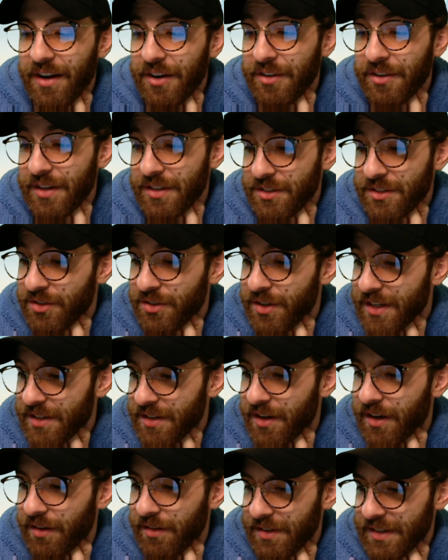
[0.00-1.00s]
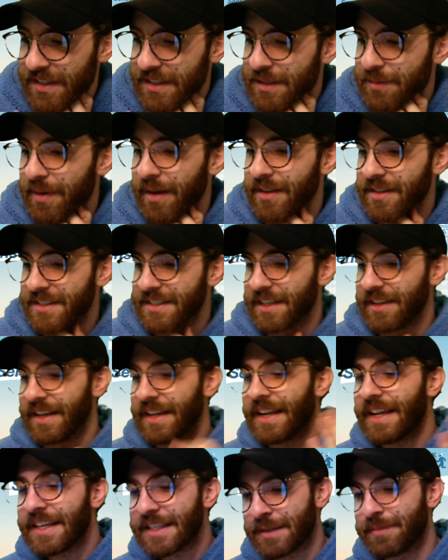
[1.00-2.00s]
Are you good? Oh, Isabella's still in.
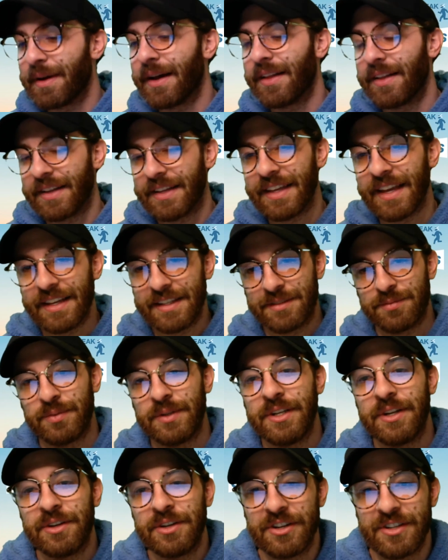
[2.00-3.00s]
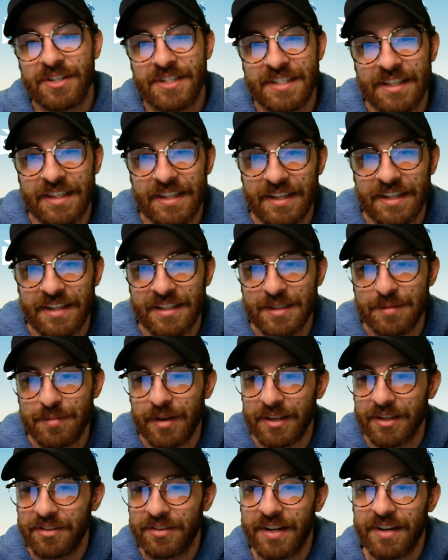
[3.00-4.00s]
Isabella, yes, we know you're still in.
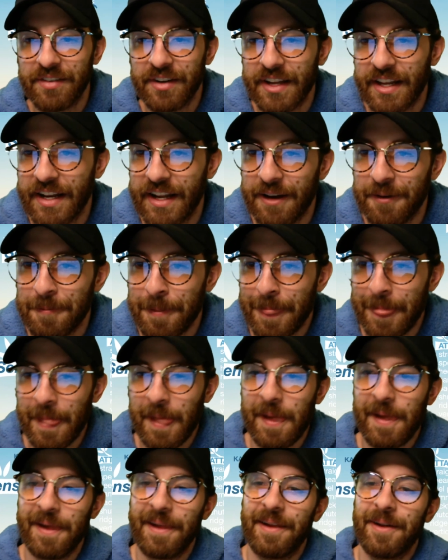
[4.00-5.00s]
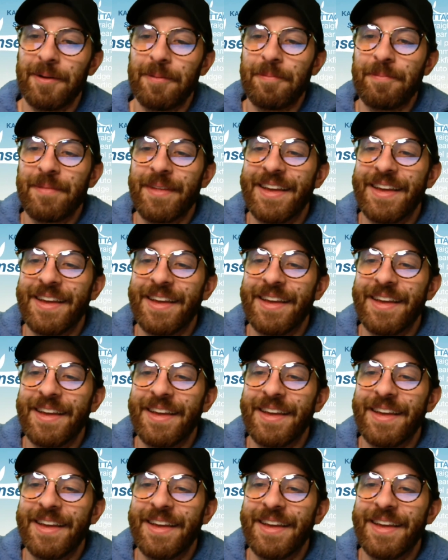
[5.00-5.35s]
Isabella, you never get out.